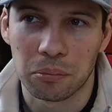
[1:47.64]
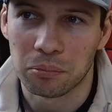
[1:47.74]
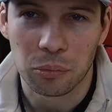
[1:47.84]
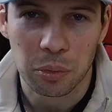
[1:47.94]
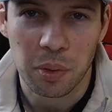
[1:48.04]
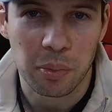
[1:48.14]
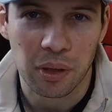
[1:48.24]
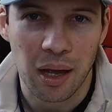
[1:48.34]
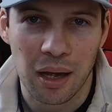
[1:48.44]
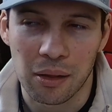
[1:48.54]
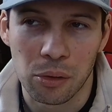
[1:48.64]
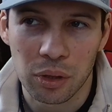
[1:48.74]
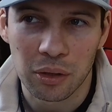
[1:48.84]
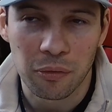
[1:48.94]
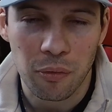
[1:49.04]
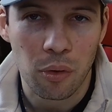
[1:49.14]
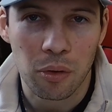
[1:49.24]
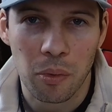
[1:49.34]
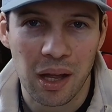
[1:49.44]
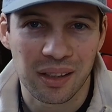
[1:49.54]
what people are looking for
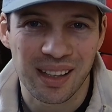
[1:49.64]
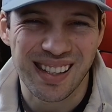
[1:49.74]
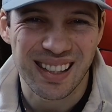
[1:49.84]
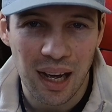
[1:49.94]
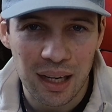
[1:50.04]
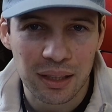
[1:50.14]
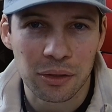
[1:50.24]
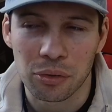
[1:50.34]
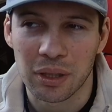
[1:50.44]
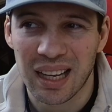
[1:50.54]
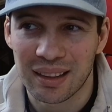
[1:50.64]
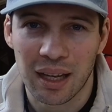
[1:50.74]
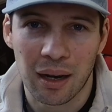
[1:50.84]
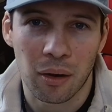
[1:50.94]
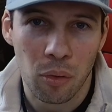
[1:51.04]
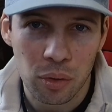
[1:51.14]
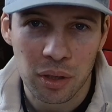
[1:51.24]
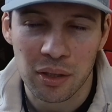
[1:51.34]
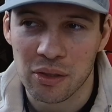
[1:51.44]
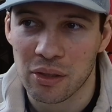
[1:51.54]
while they're starting to get their
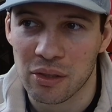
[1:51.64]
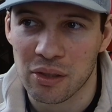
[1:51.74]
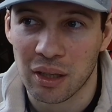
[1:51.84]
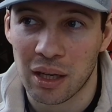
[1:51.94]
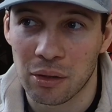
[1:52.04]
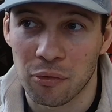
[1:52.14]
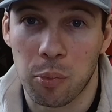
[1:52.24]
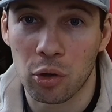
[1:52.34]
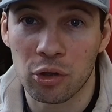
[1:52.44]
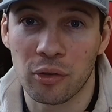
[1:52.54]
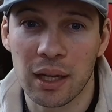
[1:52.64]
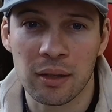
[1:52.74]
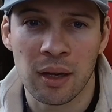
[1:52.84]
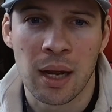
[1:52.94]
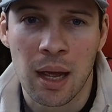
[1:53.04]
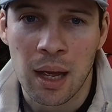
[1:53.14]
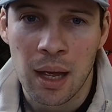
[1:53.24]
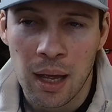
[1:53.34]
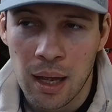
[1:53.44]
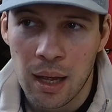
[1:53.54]
audiences kind of portrayed.
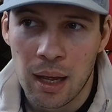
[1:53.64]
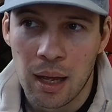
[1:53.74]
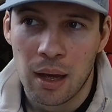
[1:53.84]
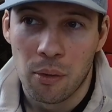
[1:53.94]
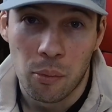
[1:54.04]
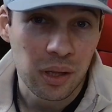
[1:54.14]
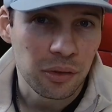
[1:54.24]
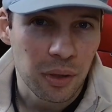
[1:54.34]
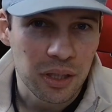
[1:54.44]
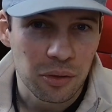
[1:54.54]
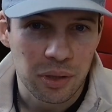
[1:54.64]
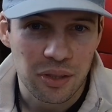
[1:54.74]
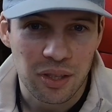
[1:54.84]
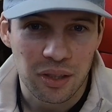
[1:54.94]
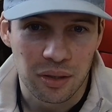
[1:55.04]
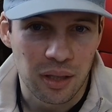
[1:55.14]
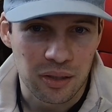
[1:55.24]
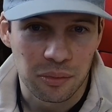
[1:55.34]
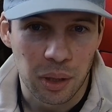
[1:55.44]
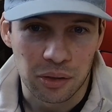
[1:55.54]
Well, in 2026 it
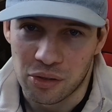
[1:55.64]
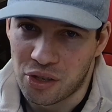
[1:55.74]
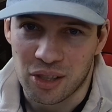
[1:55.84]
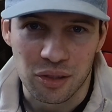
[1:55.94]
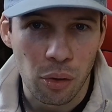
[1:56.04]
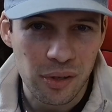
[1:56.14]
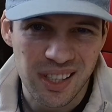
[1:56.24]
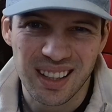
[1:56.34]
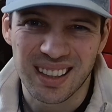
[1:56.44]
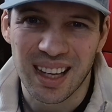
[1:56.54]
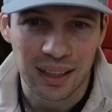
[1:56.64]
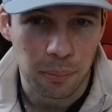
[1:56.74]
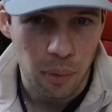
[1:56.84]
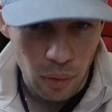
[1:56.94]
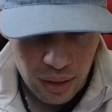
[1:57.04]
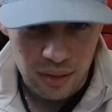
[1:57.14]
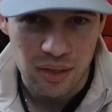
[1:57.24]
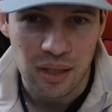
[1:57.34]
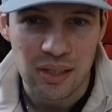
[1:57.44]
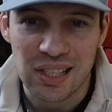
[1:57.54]
doesn't matter, it's just noisy data points.
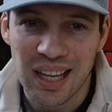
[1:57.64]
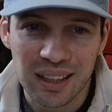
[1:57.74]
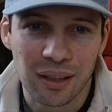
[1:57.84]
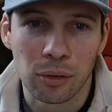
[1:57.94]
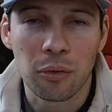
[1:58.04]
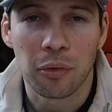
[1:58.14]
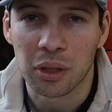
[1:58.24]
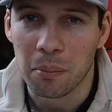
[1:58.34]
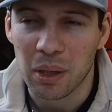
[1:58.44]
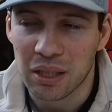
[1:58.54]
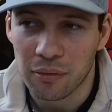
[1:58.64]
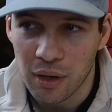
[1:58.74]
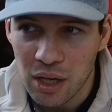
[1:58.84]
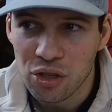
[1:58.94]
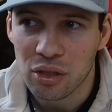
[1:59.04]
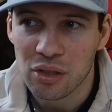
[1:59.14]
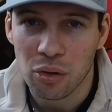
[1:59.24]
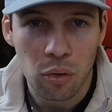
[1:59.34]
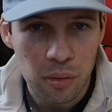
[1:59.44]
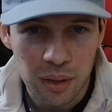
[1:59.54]
Instead, look for the motivations,
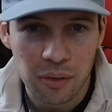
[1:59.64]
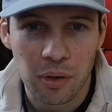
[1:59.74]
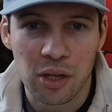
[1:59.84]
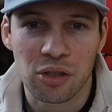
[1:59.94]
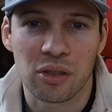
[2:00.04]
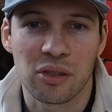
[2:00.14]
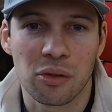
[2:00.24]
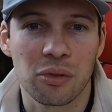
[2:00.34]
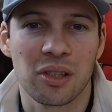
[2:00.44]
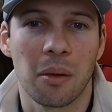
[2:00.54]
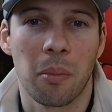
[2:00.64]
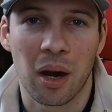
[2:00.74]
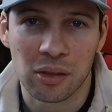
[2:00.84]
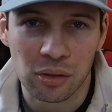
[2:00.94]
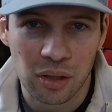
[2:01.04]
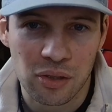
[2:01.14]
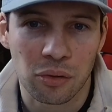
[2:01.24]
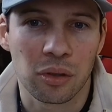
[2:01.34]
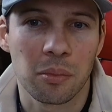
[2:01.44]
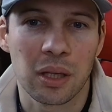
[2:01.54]
core motivations, use the Bartle
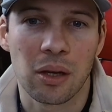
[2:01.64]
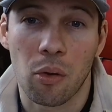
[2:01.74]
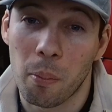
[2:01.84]
taxonomy or